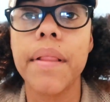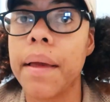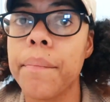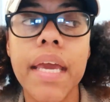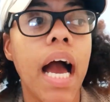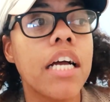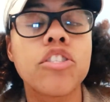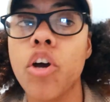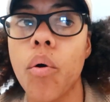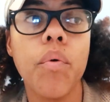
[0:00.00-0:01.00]
like me, I
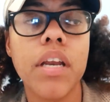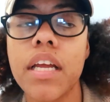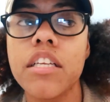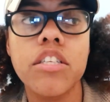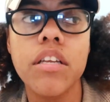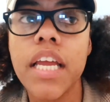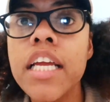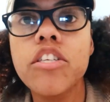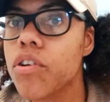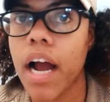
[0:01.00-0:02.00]
don't want to
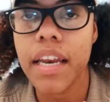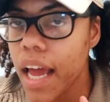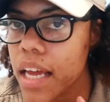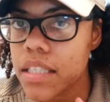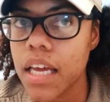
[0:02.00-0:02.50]
eat dried eggs.